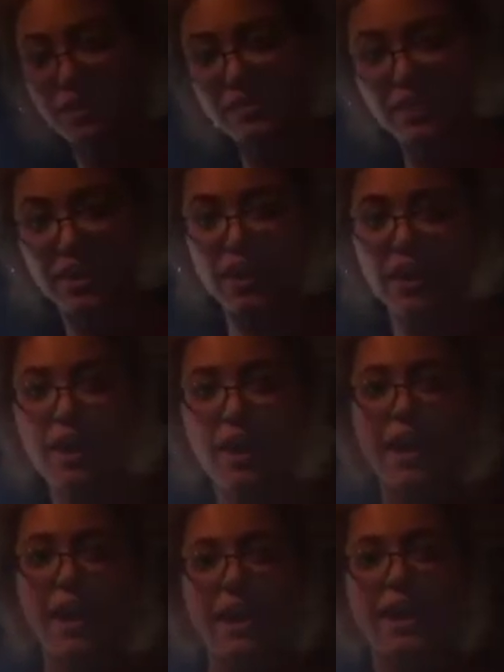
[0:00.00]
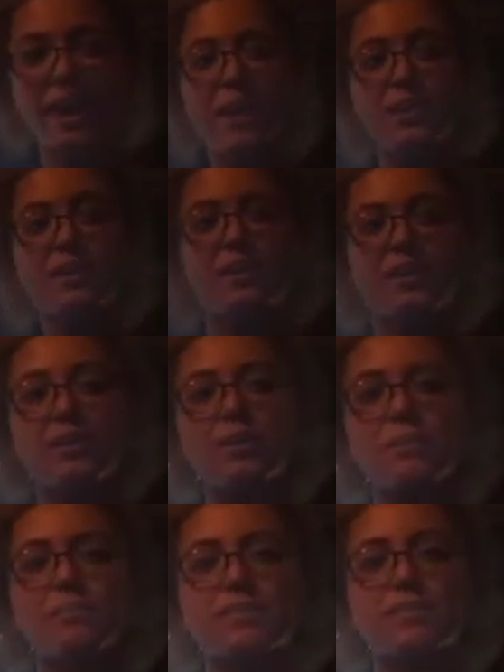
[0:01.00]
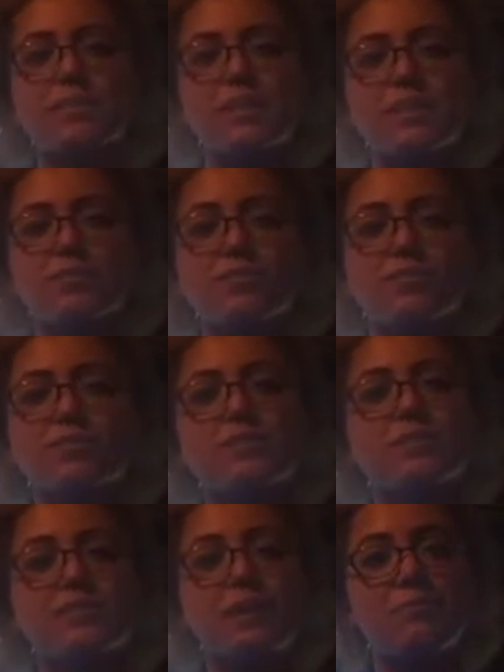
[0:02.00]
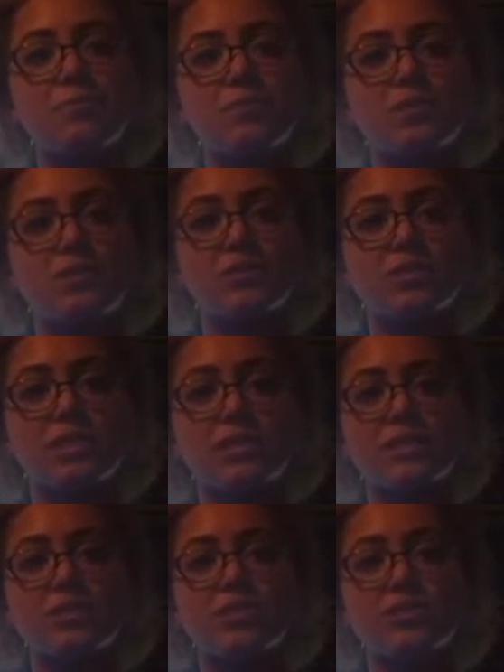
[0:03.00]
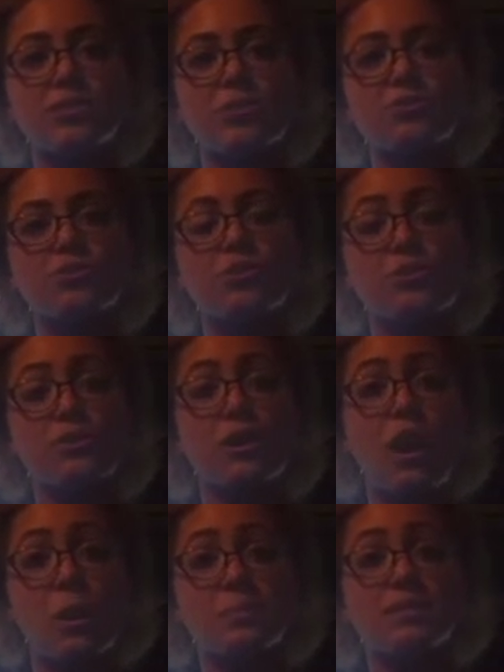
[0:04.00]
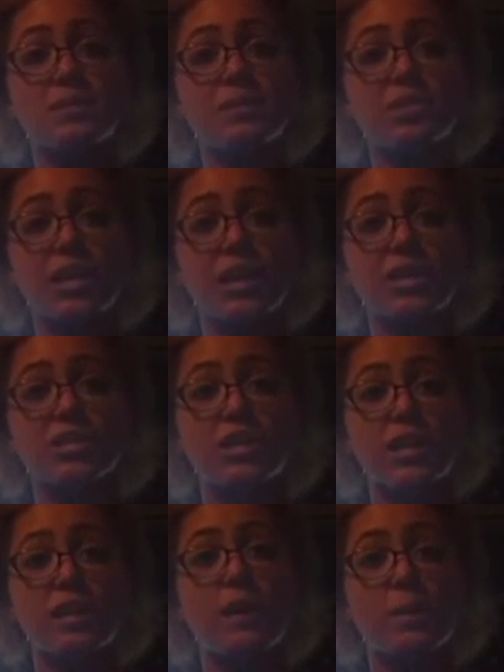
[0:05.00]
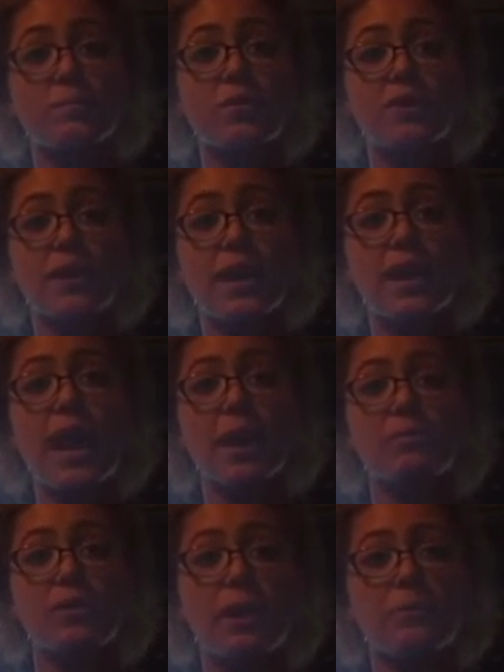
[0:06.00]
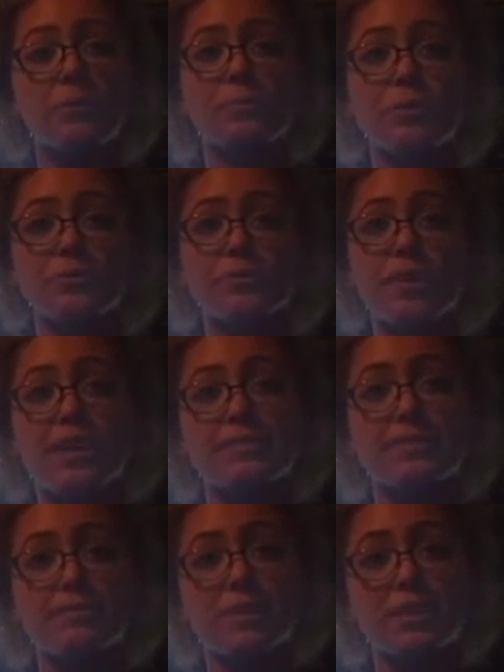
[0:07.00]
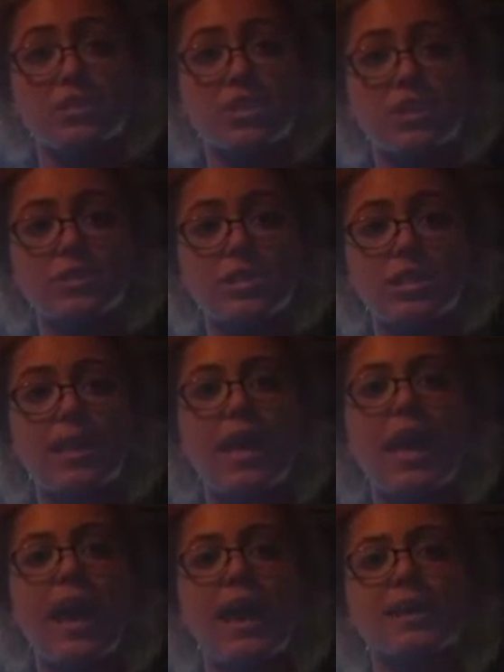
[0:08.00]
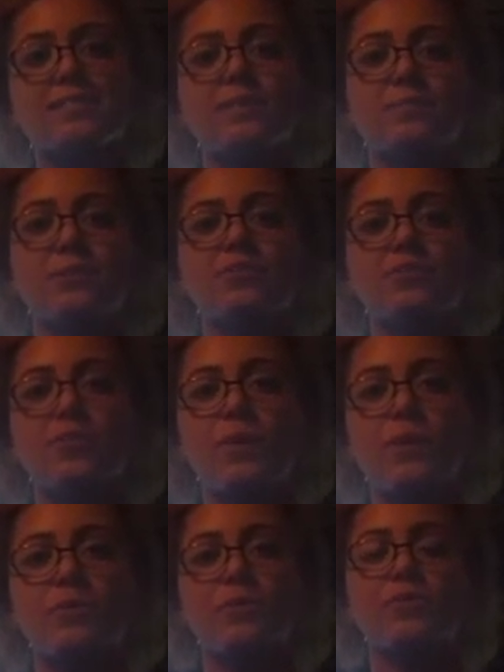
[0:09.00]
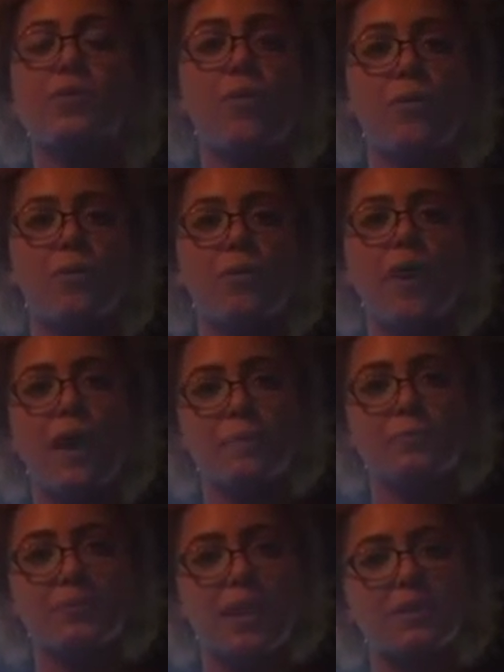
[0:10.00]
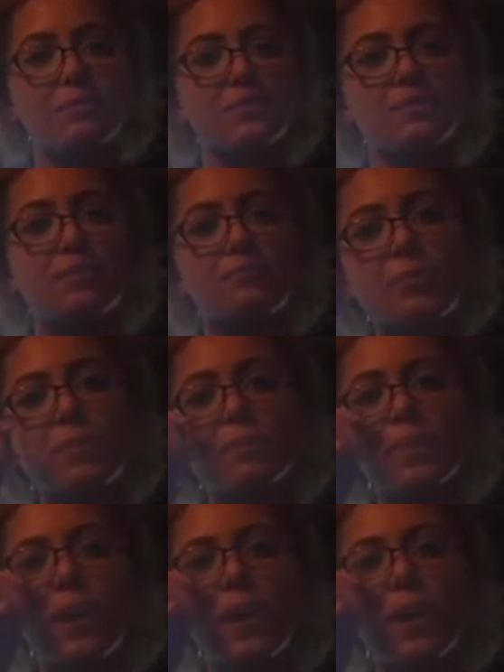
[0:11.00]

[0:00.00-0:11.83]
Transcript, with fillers: right there. And basically at the nucleus level, these genes so showed an opposite change in mRNA at one hour post ICV injection as compared to quail with the whole hypothalamus level.